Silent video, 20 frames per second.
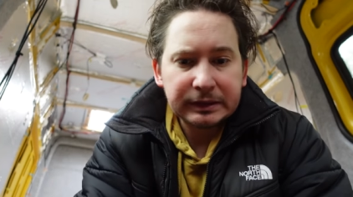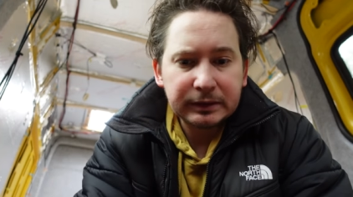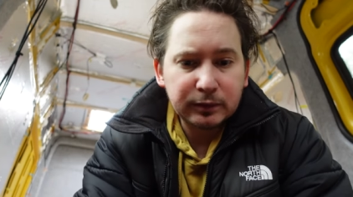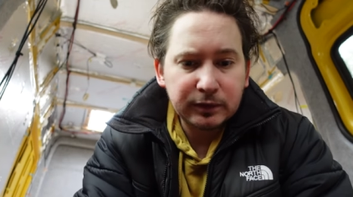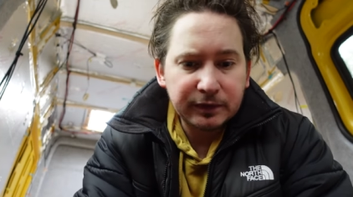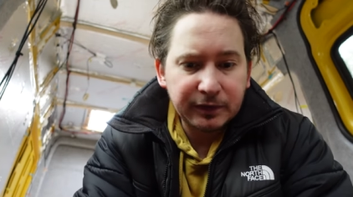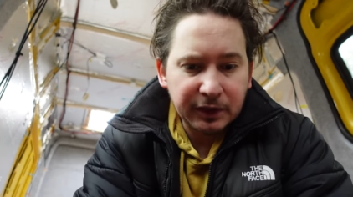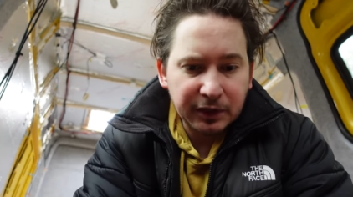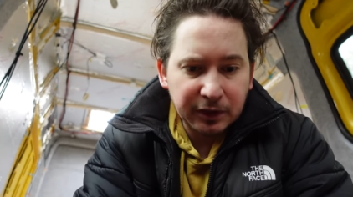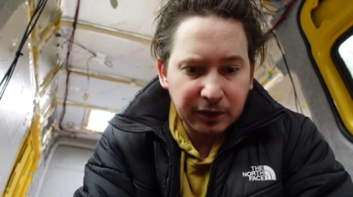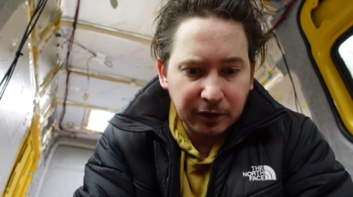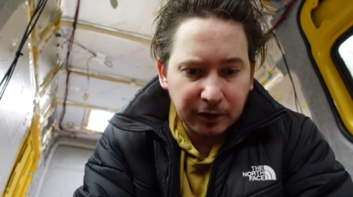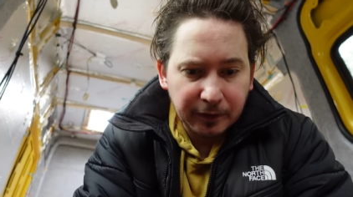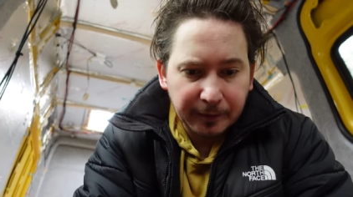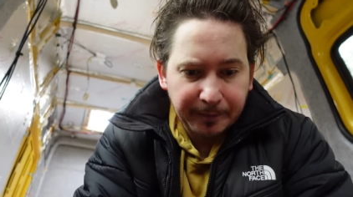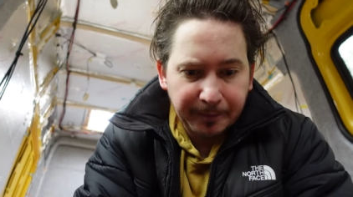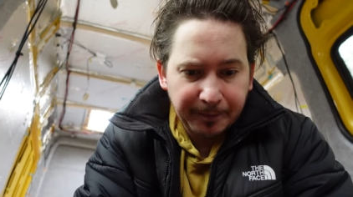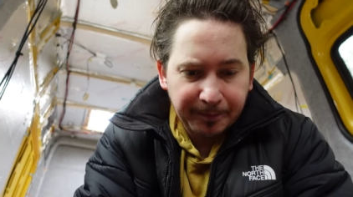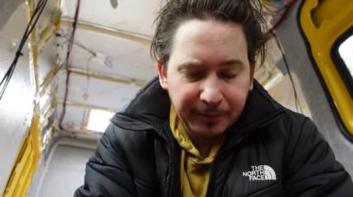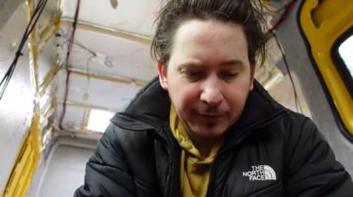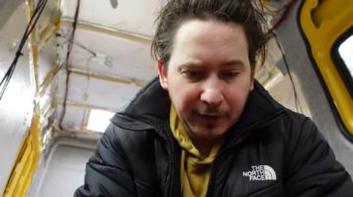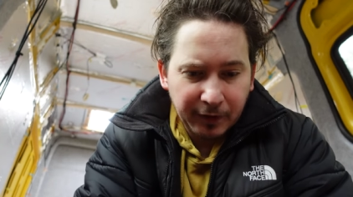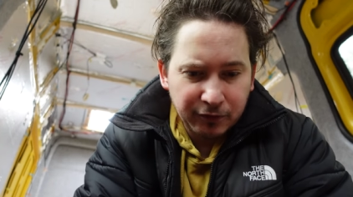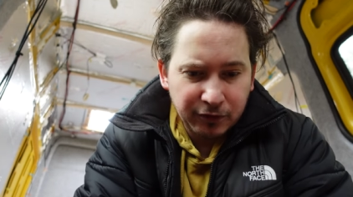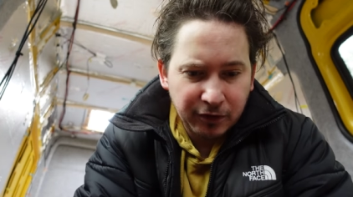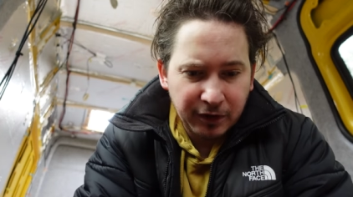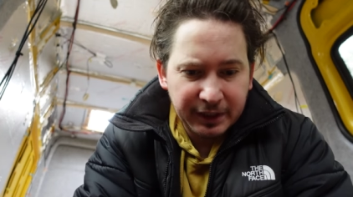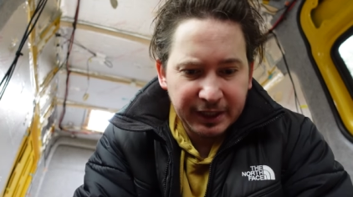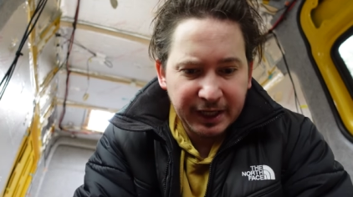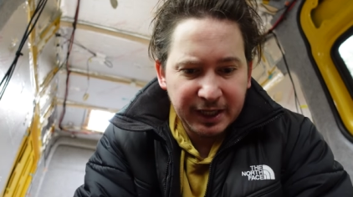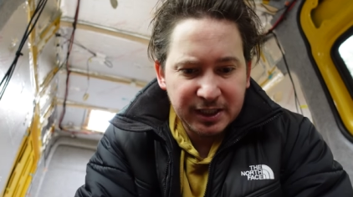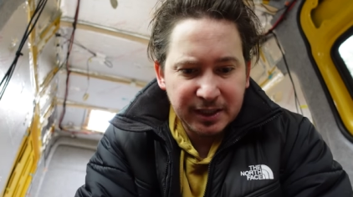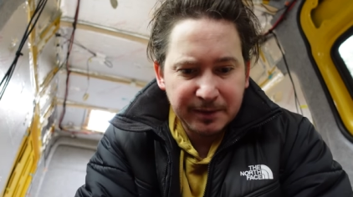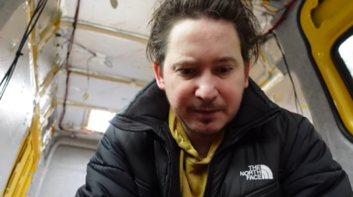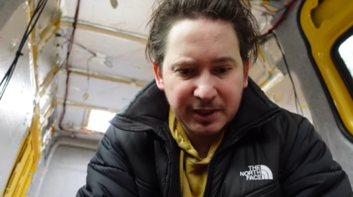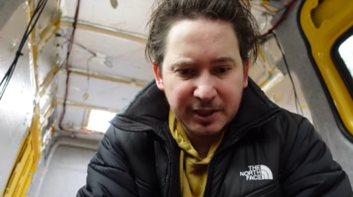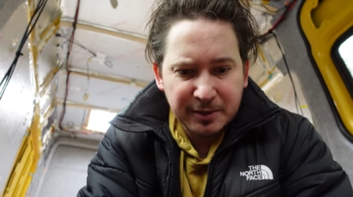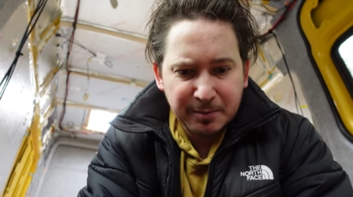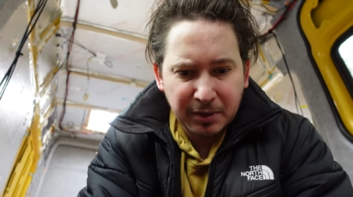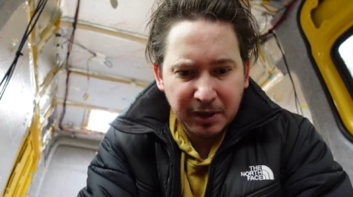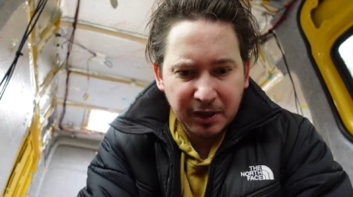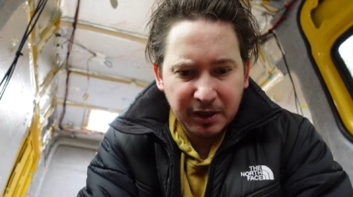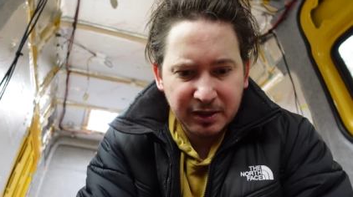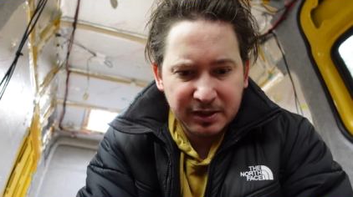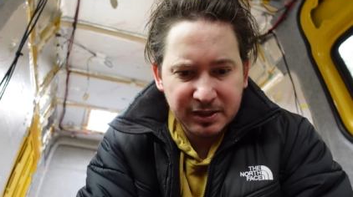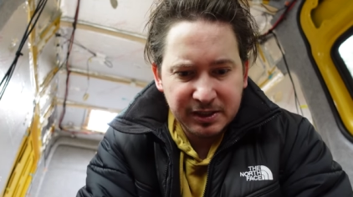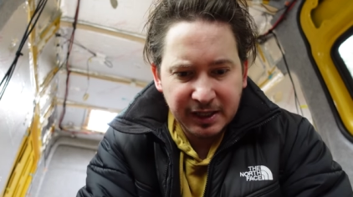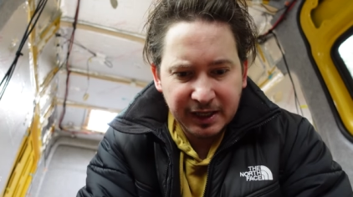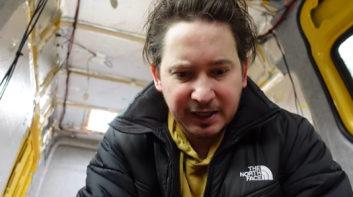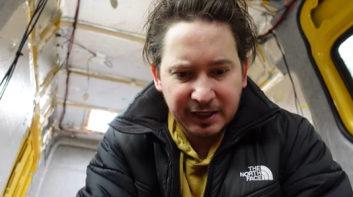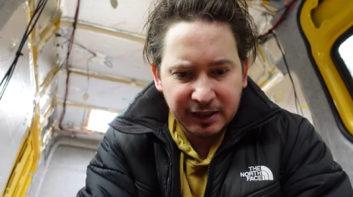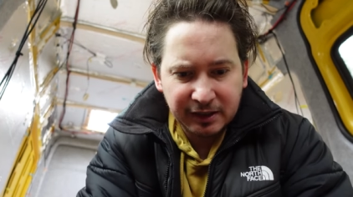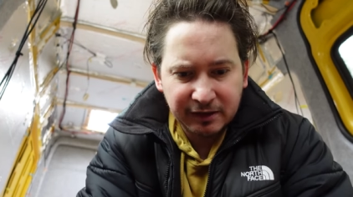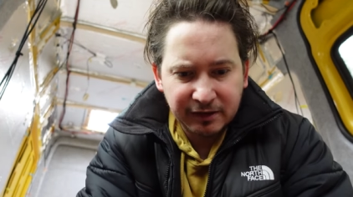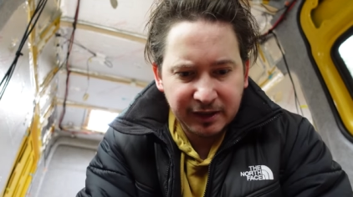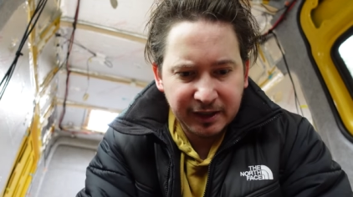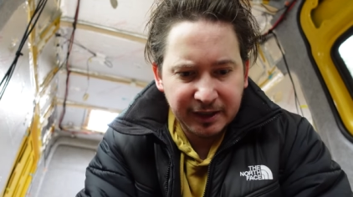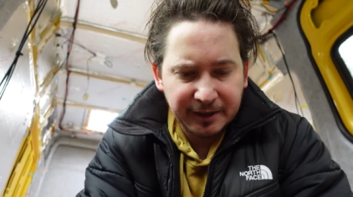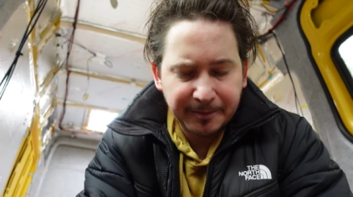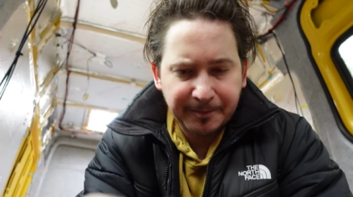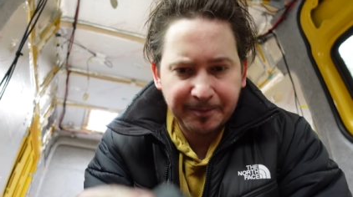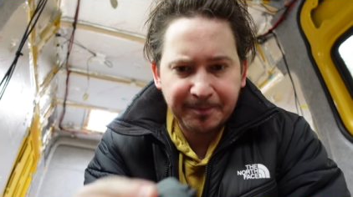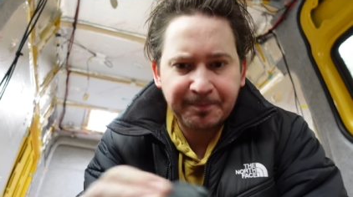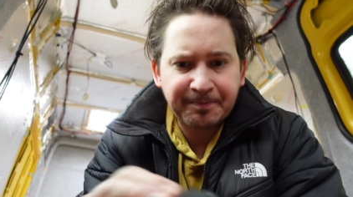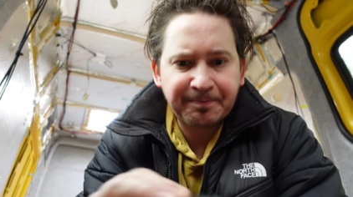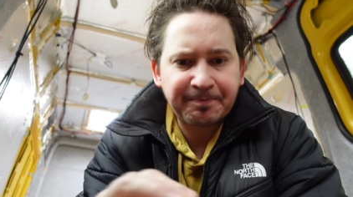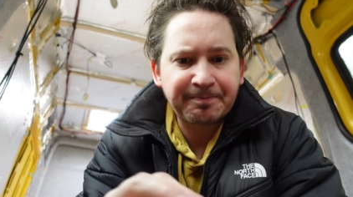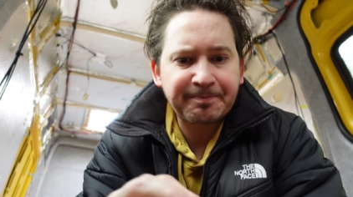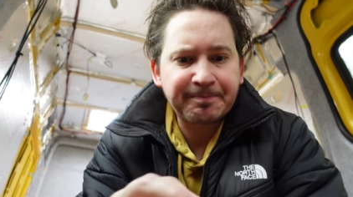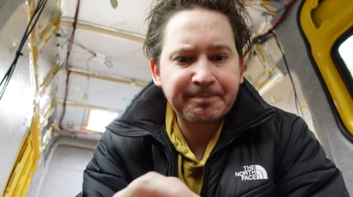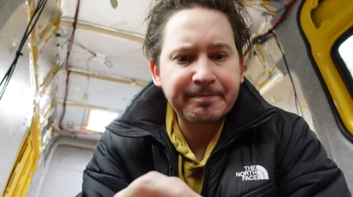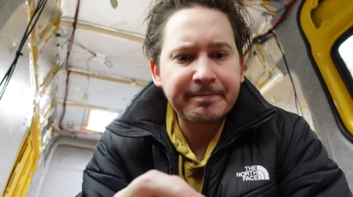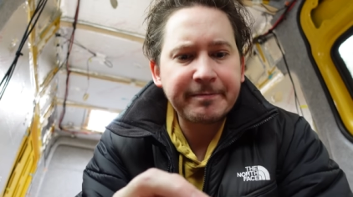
If I got, try to get some of these plugs that are